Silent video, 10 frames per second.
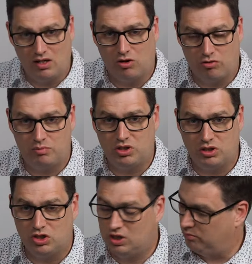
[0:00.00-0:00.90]

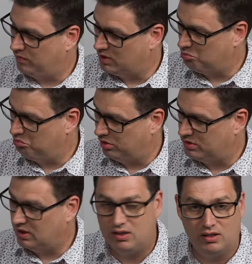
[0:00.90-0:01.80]
encryption chip that's
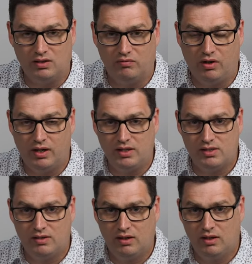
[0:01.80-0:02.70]
built into the
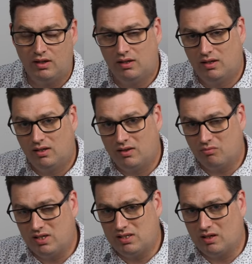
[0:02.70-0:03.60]
device. The
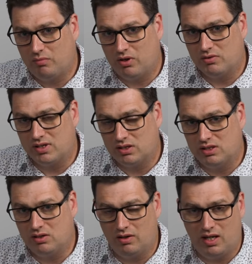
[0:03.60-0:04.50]
retail models
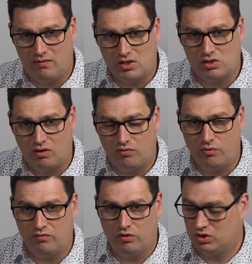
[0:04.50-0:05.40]
actually don't. They have a
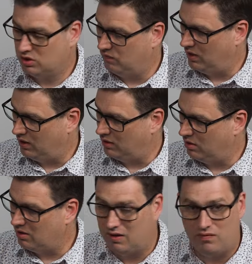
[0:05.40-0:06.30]
software version of that. They
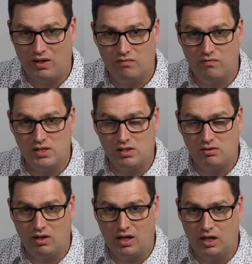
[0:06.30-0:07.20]
don't have that
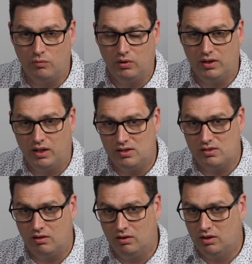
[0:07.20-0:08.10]
physical hardware there.
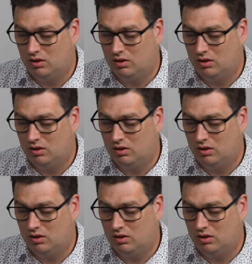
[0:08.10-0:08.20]
So